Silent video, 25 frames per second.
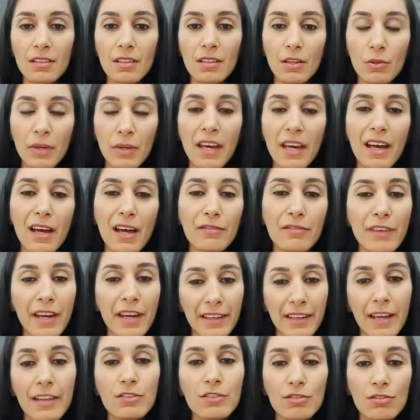we have an
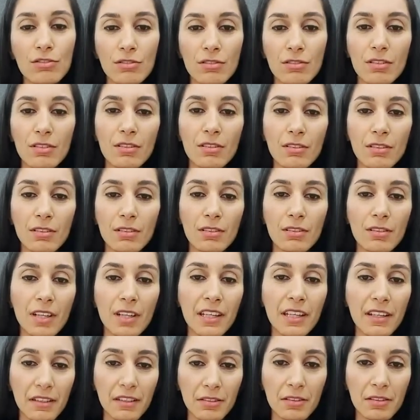edge
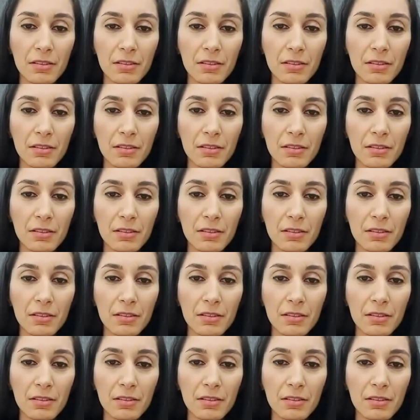here.